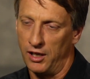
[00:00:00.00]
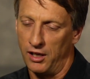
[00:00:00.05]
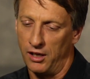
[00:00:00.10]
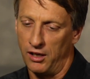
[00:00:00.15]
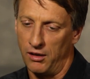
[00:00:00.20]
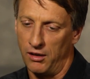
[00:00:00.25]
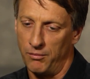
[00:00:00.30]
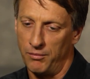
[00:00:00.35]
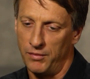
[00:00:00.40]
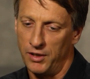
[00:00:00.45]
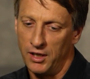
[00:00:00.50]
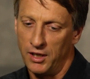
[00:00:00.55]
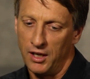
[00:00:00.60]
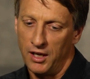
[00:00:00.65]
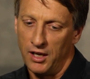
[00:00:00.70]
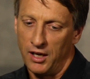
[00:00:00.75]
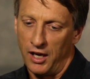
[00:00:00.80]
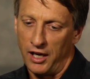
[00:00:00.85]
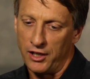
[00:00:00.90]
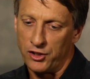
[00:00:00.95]
Um,
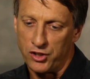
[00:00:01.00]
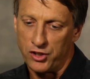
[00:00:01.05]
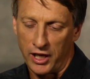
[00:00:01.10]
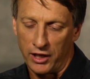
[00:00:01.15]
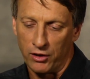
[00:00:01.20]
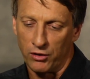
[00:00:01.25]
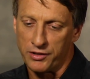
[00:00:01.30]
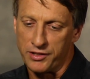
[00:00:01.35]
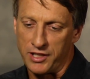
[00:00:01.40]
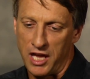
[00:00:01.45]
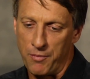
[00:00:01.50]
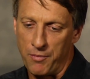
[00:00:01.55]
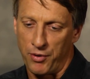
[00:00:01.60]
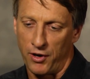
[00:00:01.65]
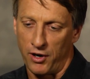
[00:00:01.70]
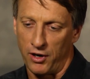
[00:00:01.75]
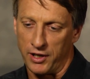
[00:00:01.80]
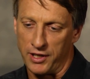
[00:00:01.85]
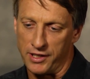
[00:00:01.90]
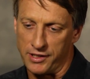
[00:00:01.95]
a general skate
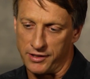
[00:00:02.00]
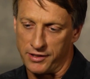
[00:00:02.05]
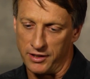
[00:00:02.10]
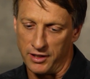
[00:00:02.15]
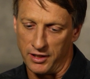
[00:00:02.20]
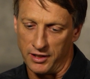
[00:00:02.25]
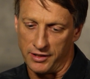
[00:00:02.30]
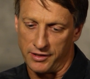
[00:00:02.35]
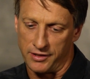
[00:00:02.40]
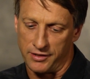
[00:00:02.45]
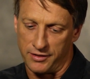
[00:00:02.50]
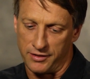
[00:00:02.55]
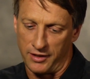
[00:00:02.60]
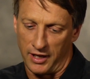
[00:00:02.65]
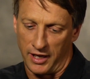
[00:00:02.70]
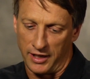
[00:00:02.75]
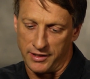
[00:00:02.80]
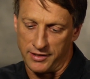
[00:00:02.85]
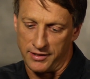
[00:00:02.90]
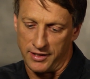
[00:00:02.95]
park is is
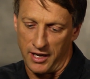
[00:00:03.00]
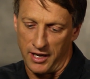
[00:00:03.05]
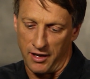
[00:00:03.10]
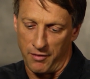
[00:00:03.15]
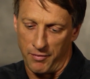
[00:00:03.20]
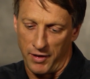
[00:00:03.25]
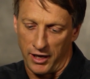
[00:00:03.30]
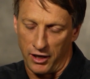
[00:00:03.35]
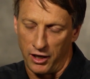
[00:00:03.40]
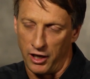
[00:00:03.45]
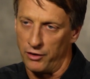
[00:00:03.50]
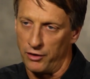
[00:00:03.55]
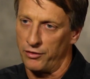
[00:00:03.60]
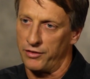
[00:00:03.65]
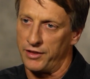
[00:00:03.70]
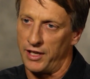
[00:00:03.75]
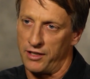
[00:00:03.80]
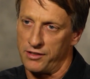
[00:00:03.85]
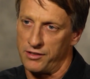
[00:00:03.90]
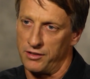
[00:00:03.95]
I'd say about
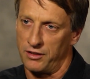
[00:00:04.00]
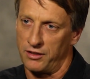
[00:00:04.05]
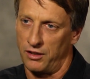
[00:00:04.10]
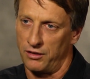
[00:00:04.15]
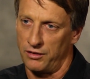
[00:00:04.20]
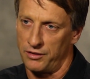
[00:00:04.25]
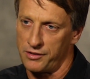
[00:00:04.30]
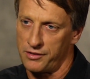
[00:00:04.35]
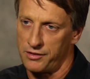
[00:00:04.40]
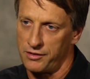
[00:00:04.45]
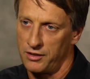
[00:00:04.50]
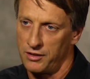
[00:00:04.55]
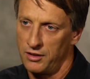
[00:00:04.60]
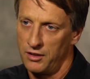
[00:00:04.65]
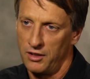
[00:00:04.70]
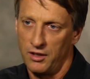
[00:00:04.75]
hundred thousand dollars.